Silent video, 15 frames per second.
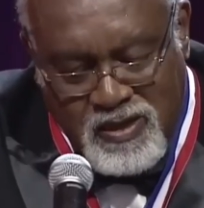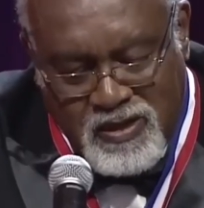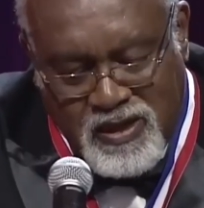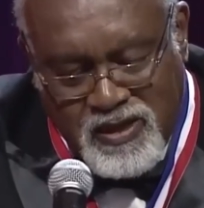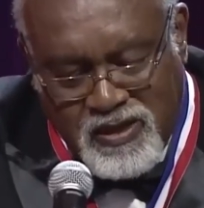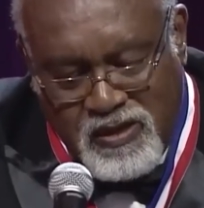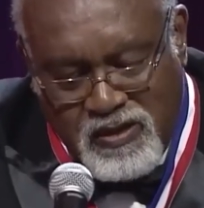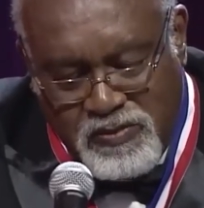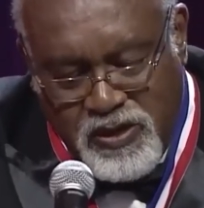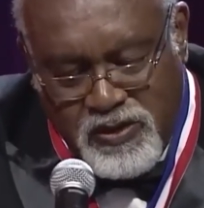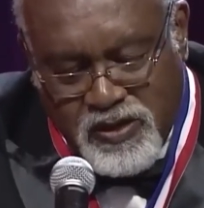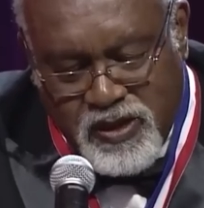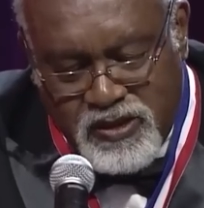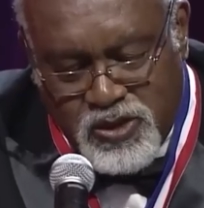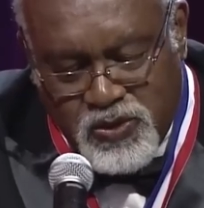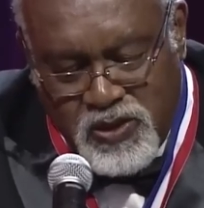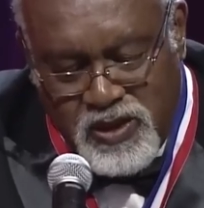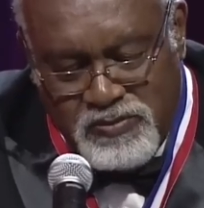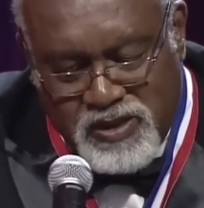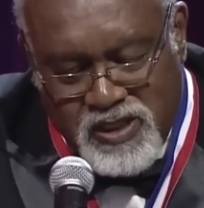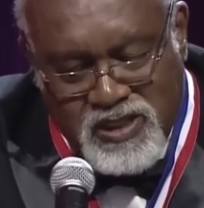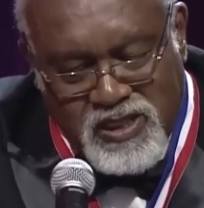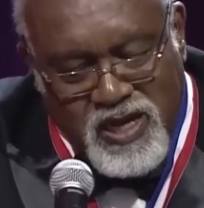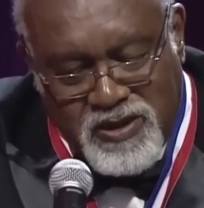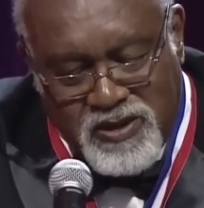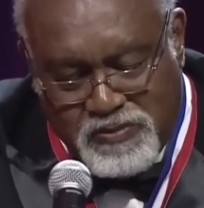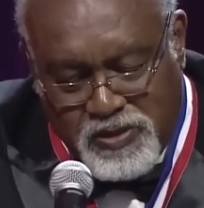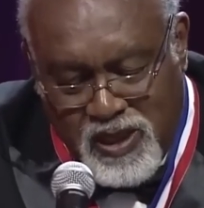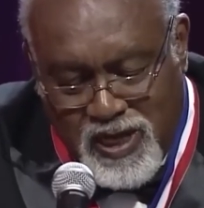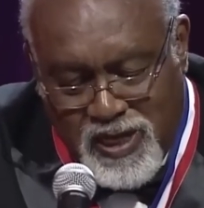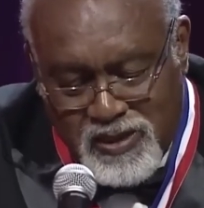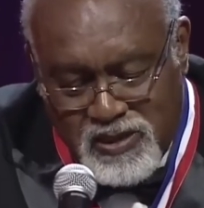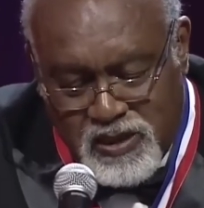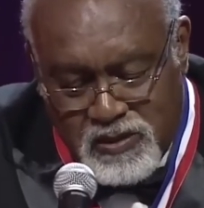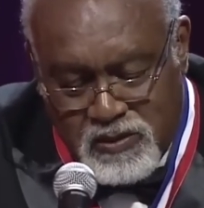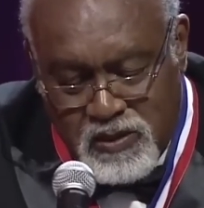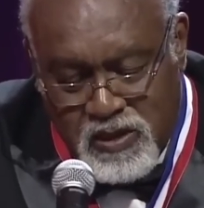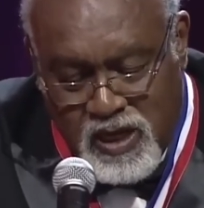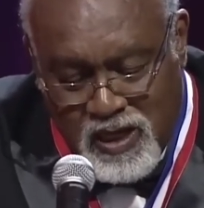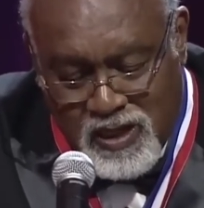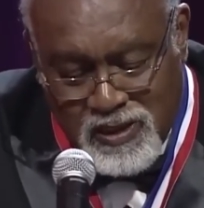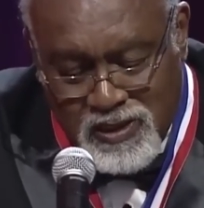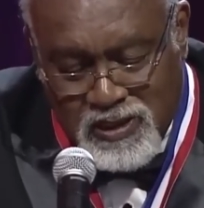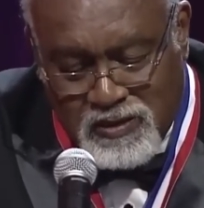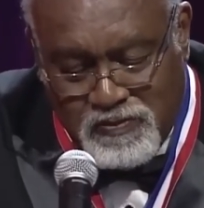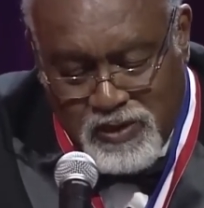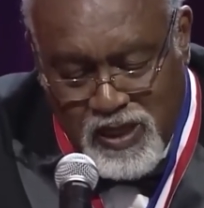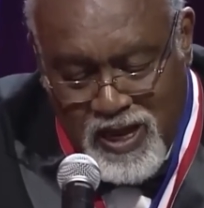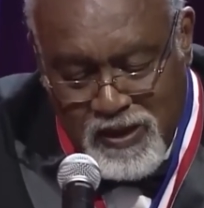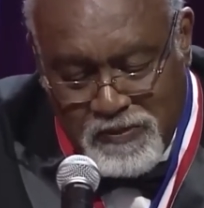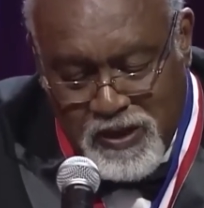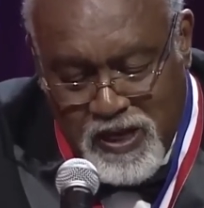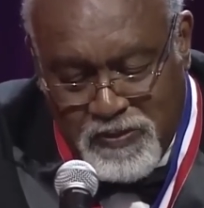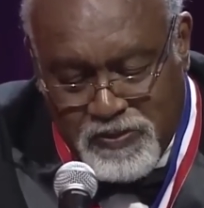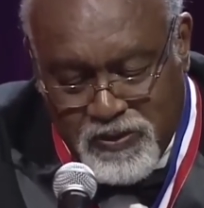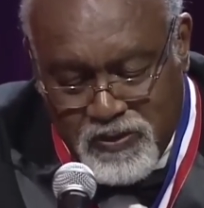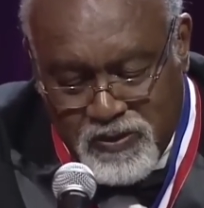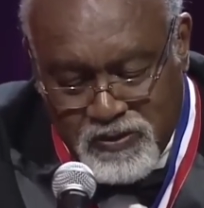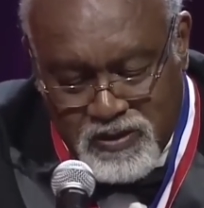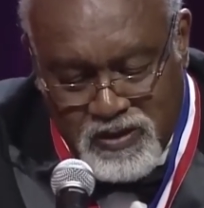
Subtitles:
that the American dream does not apply to us Black people.